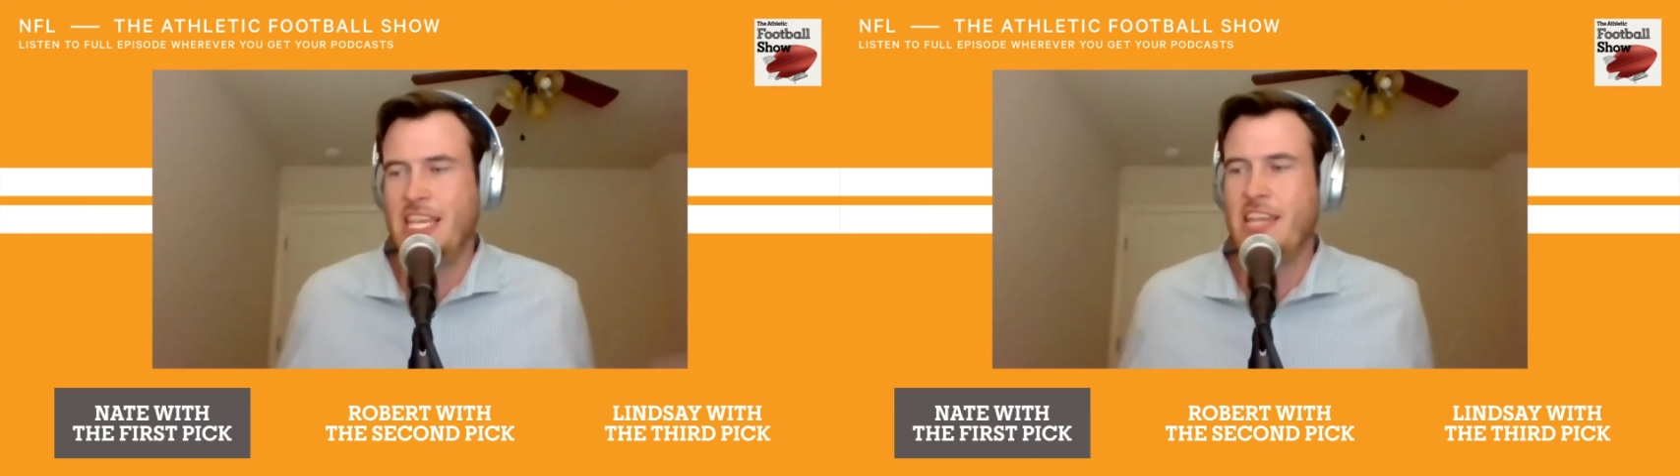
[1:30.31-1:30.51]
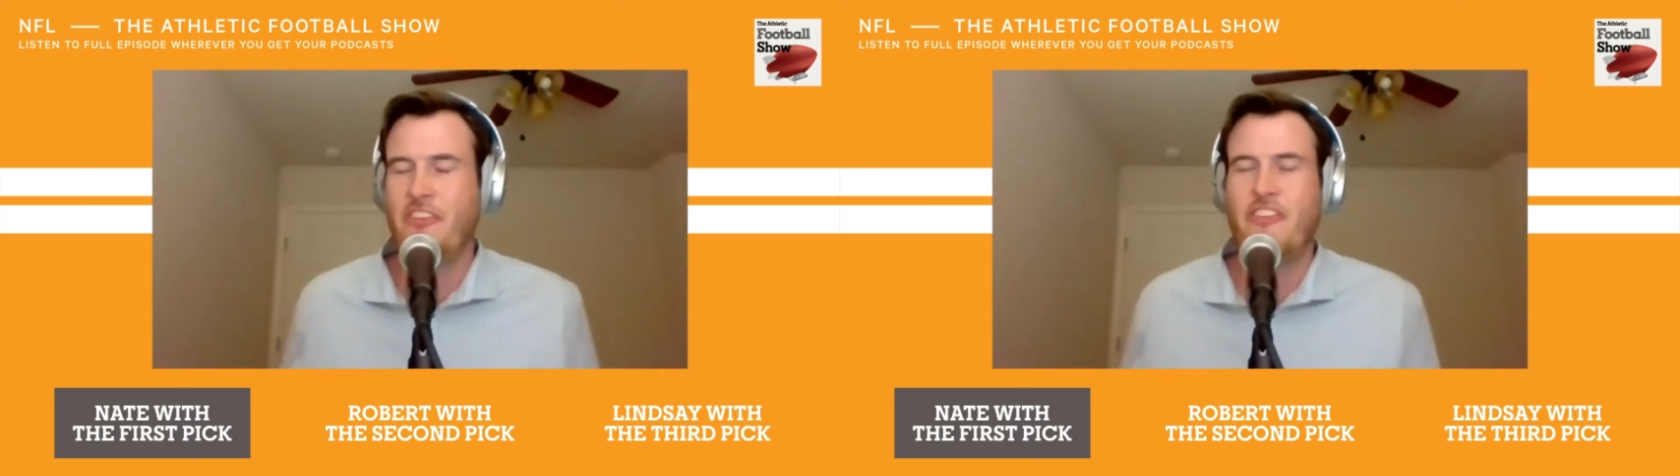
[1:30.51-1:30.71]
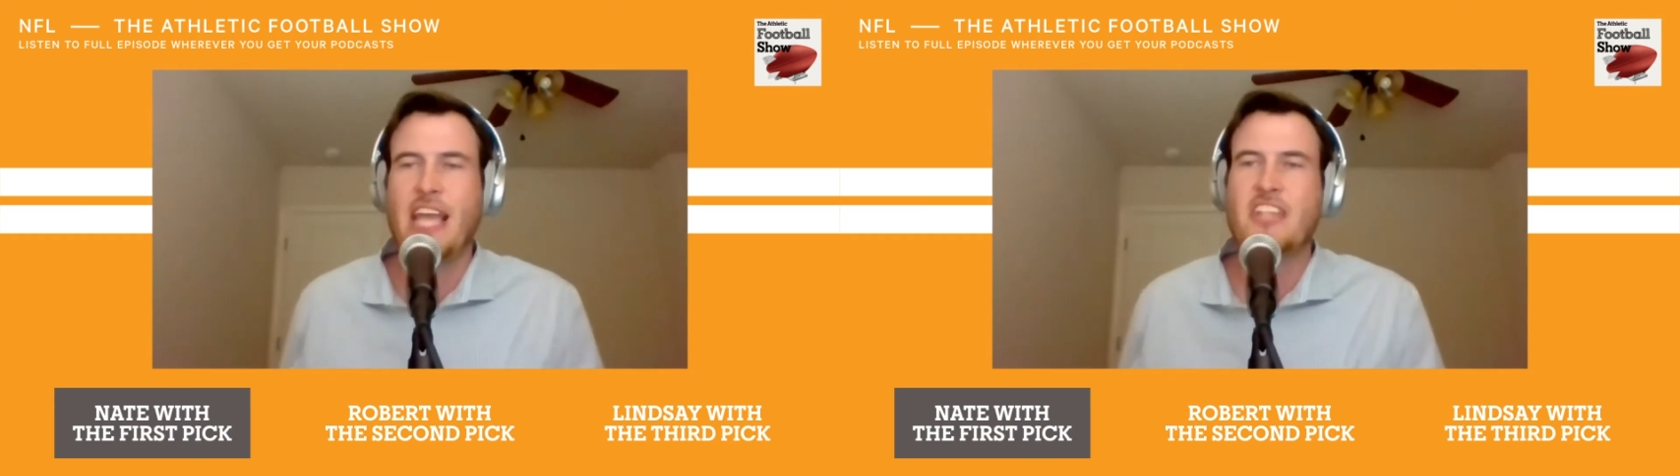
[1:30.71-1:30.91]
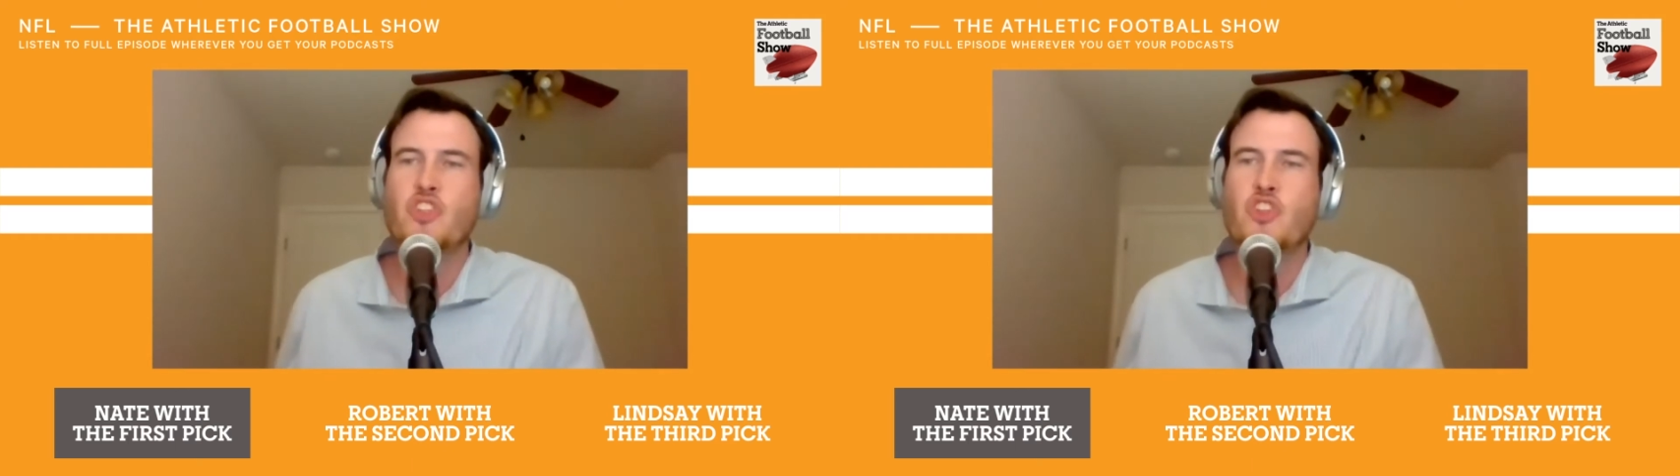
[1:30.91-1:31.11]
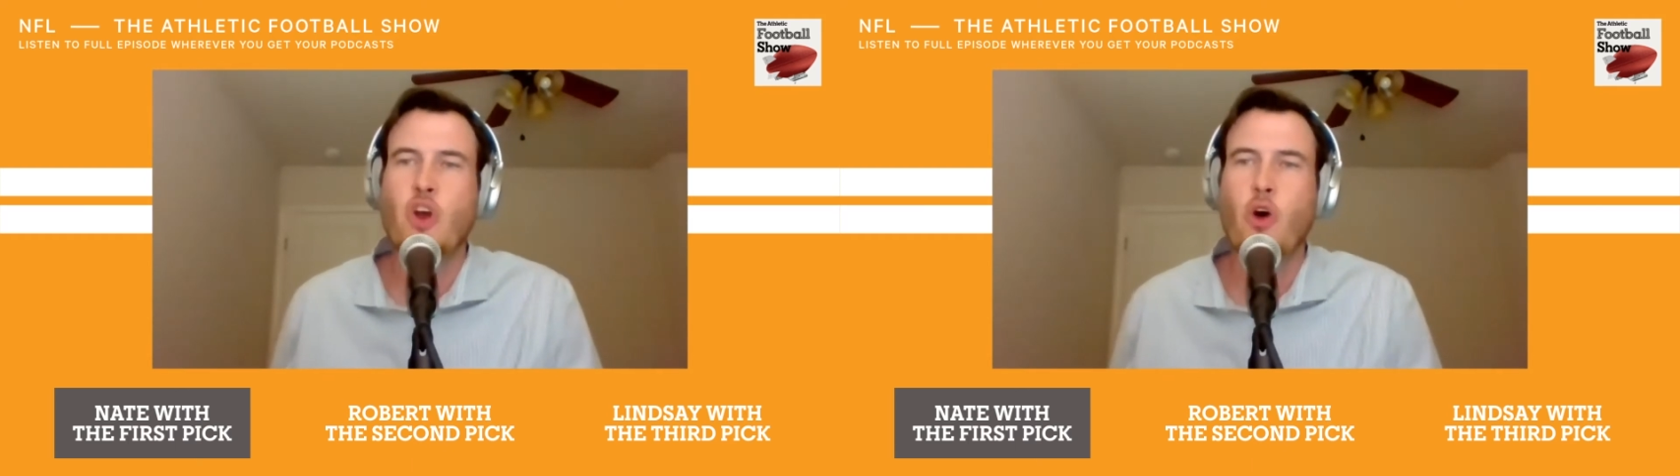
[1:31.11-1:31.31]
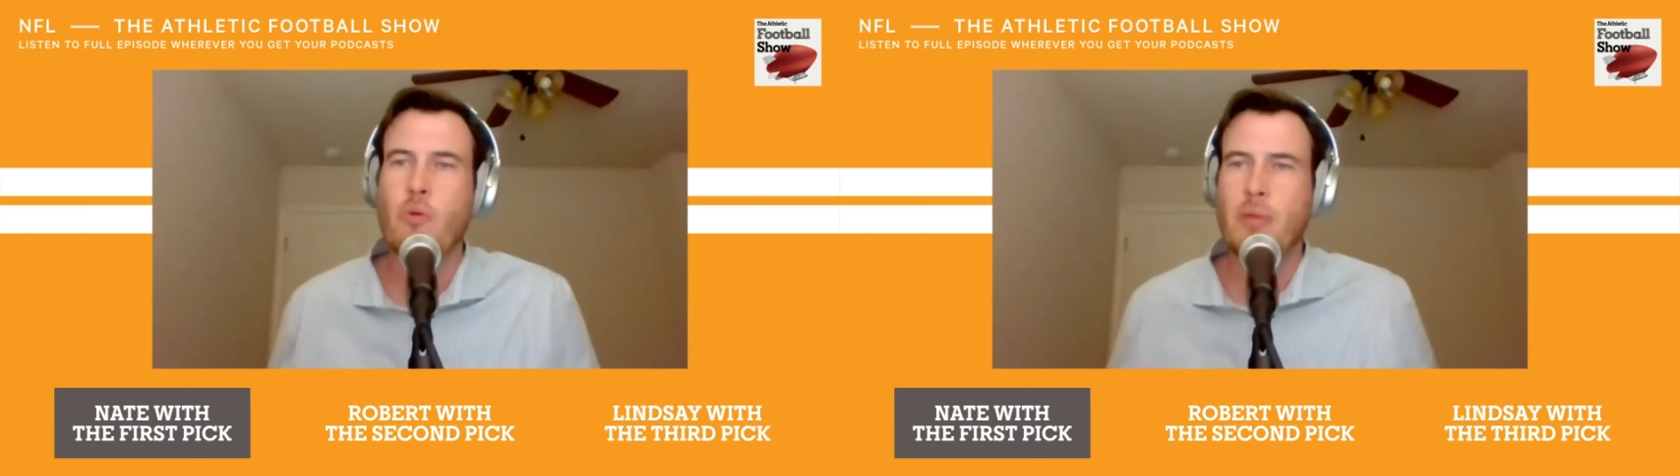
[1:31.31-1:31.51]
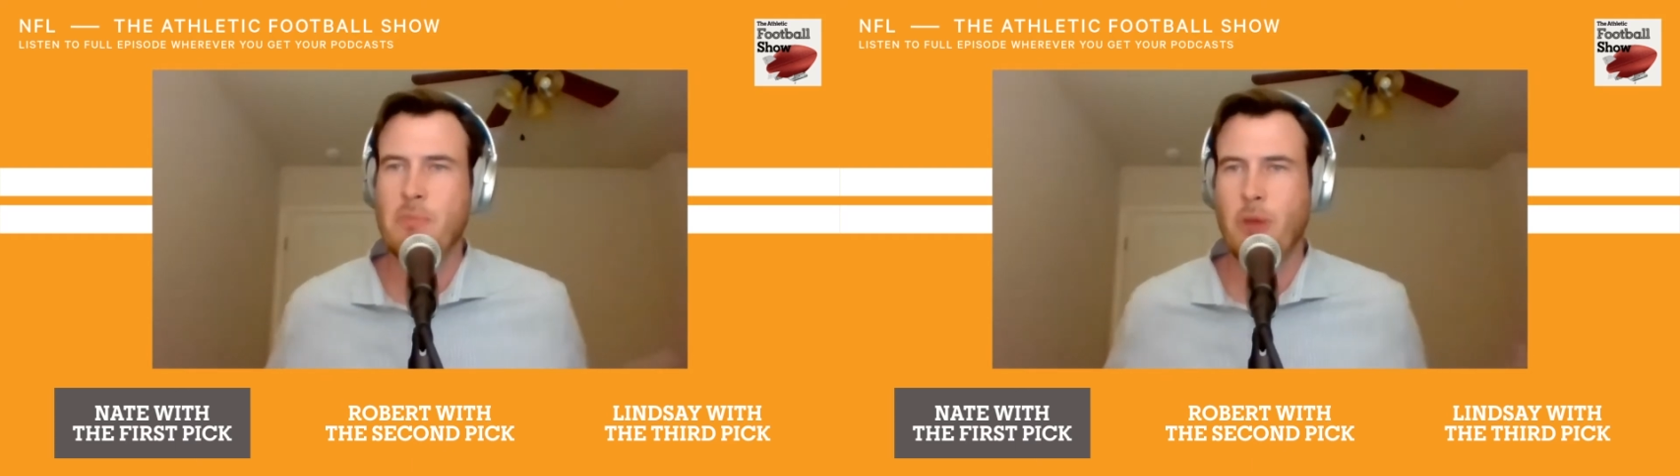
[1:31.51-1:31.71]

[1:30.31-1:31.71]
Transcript: He affects so many